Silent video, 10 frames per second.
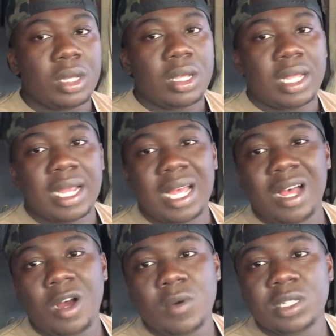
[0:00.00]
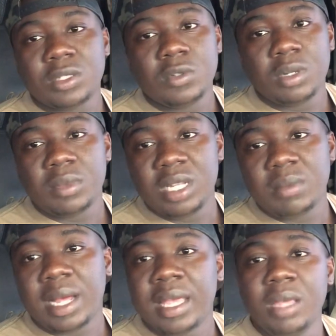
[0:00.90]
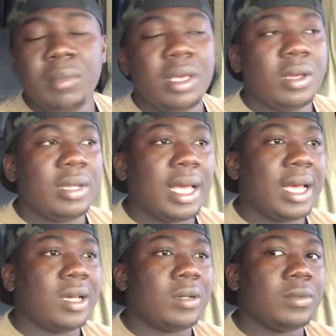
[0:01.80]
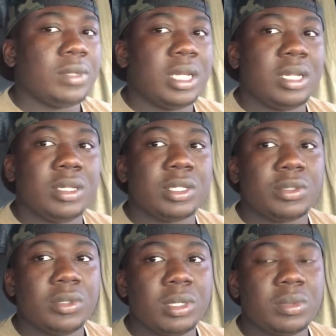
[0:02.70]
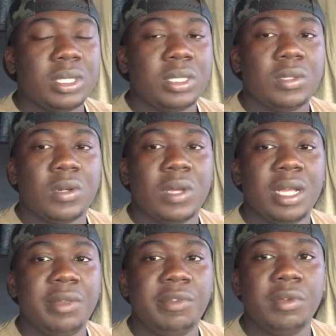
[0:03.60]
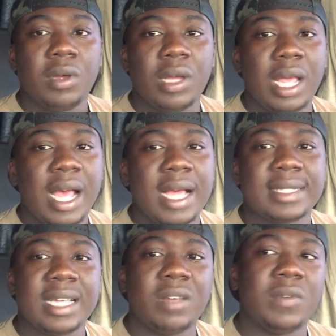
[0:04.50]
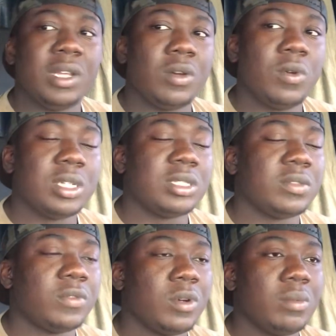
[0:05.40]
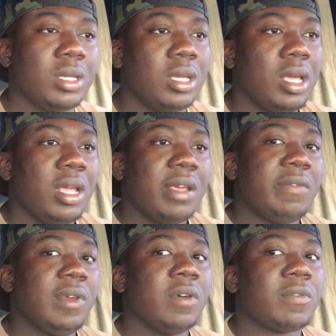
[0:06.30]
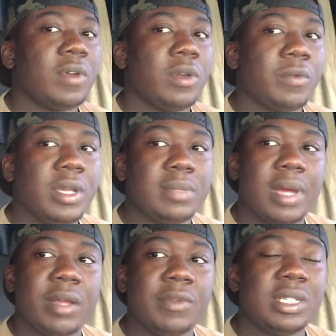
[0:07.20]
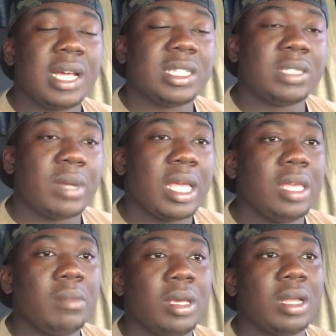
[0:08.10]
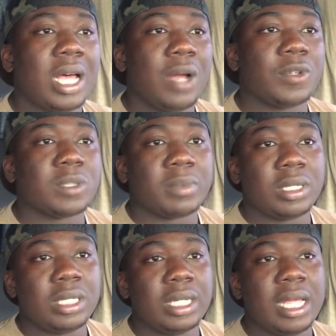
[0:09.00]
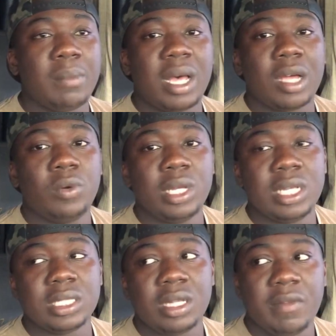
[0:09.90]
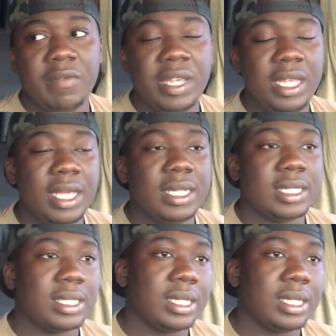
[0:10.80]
like I always do, I'm gonna leave my email down in the description. You know, any of you young guys have any questions for me, feel free to reach out to my email. I'll respond at my quickest convenience.